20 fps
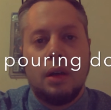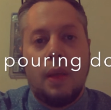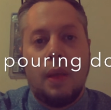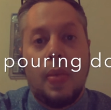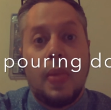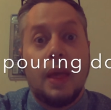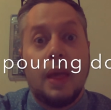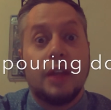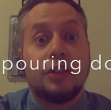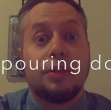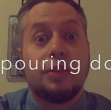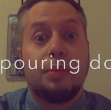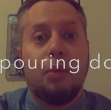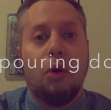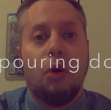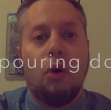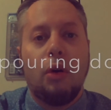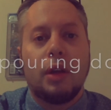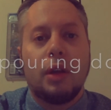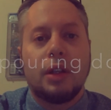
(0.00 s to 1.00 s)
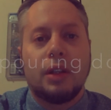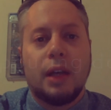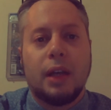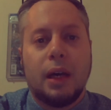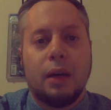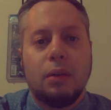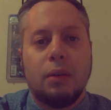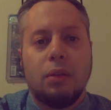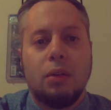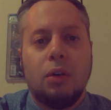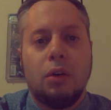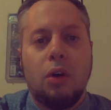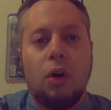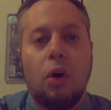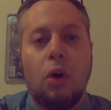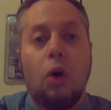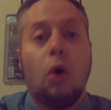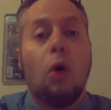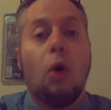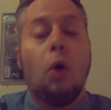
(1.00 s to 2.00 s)
It's pouring down.
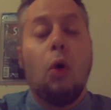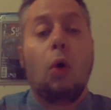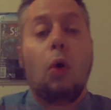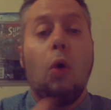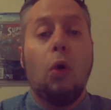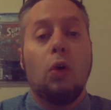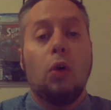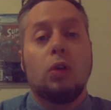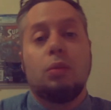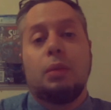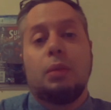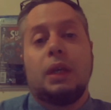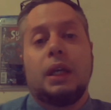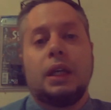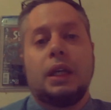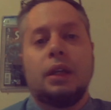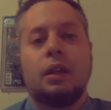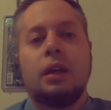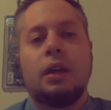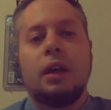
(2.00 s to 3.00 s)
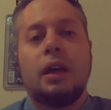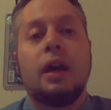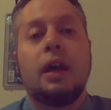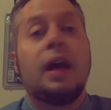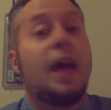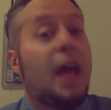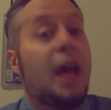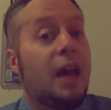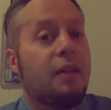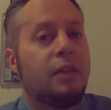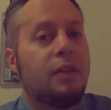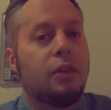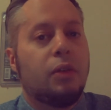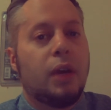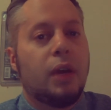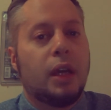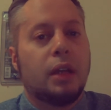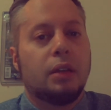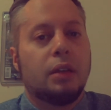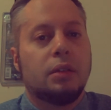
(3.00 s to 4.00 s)
All mean heavy
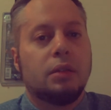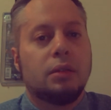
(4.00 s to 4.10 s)
rain.